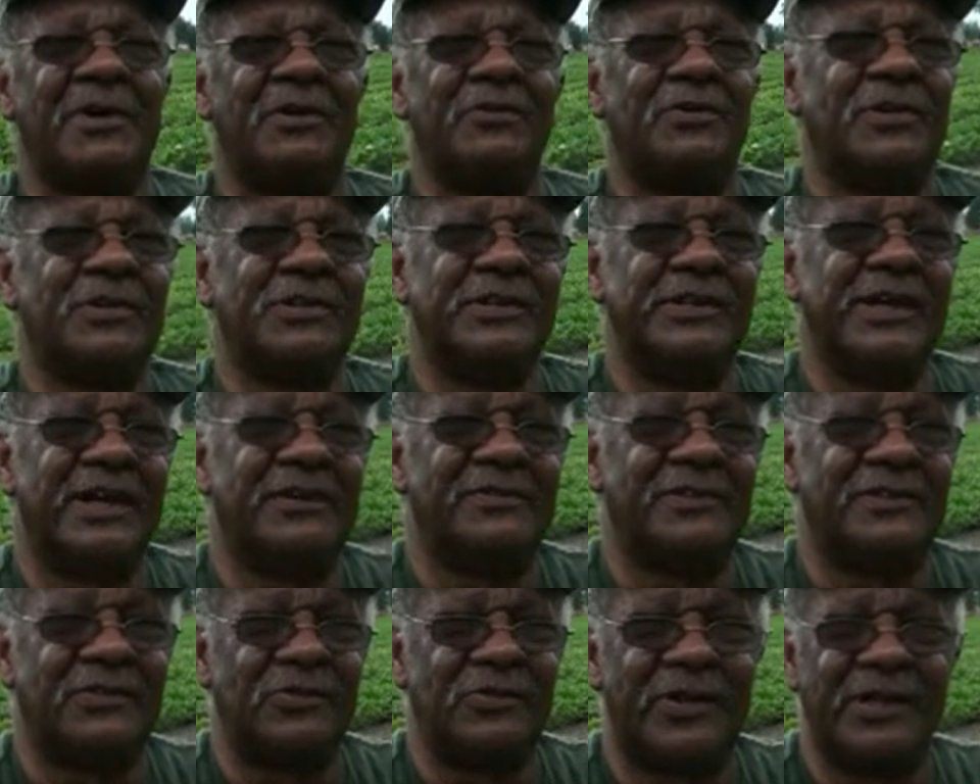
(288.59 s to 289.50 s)
I would
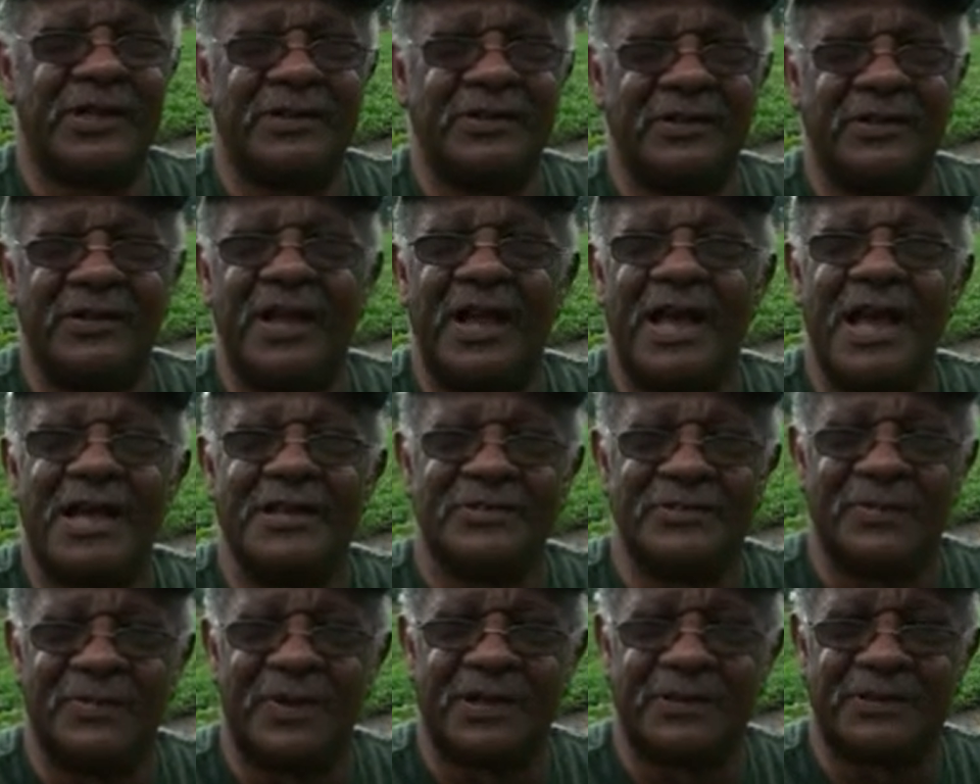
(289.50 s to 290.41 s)
never written
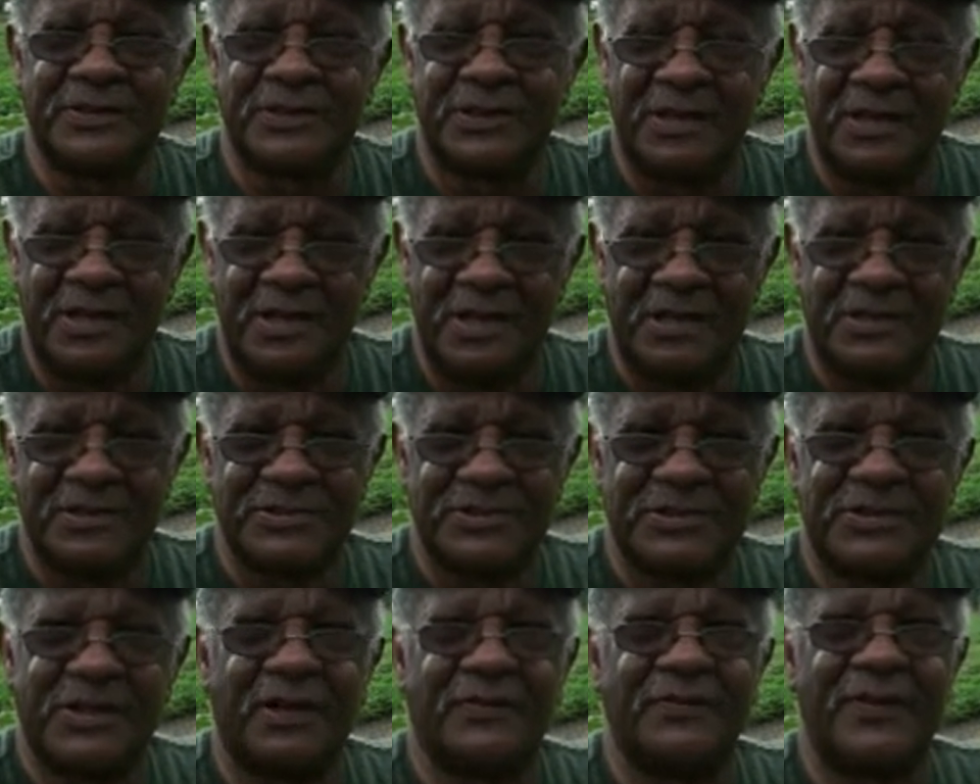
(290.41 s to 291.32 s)
as much
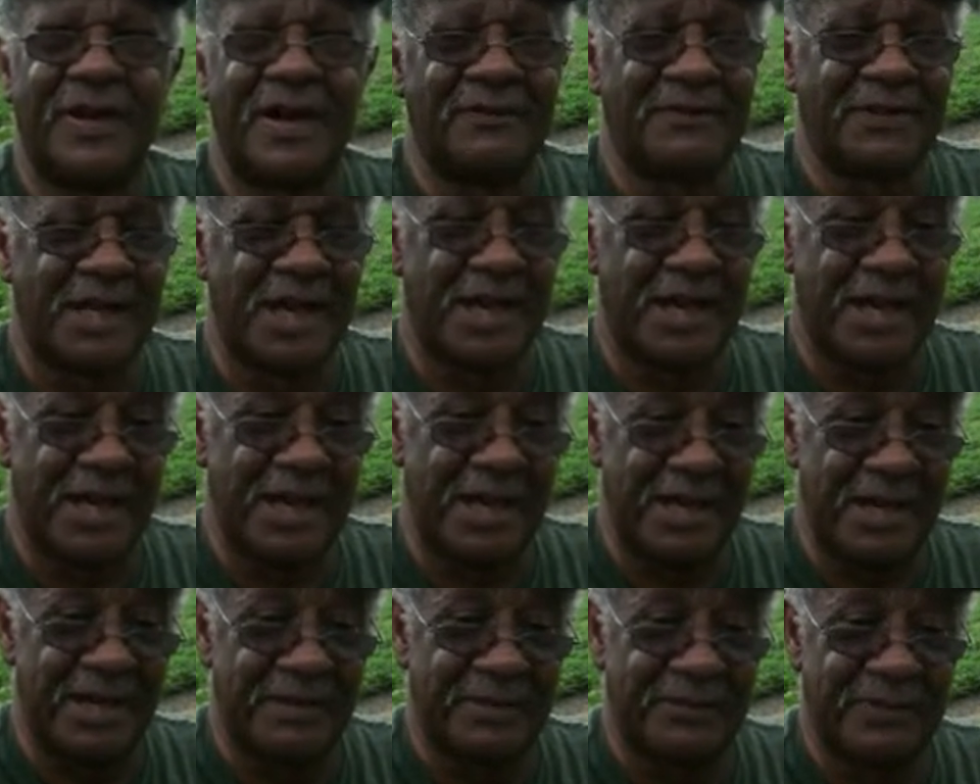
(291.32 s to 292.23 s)
stuff as I
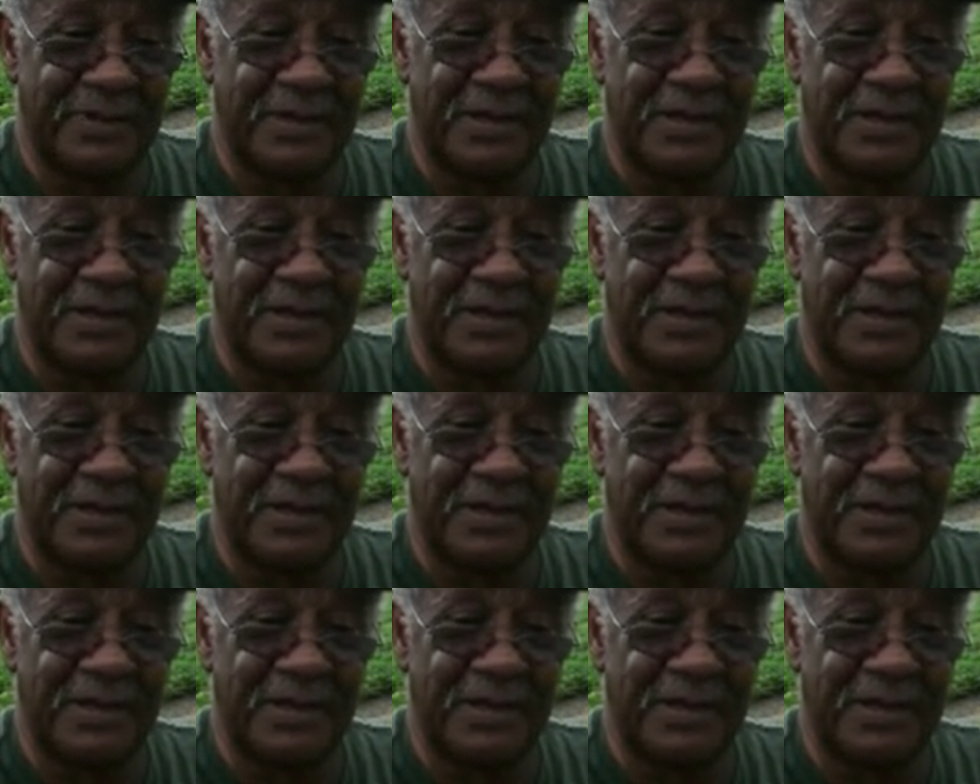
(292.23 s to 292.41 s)
have.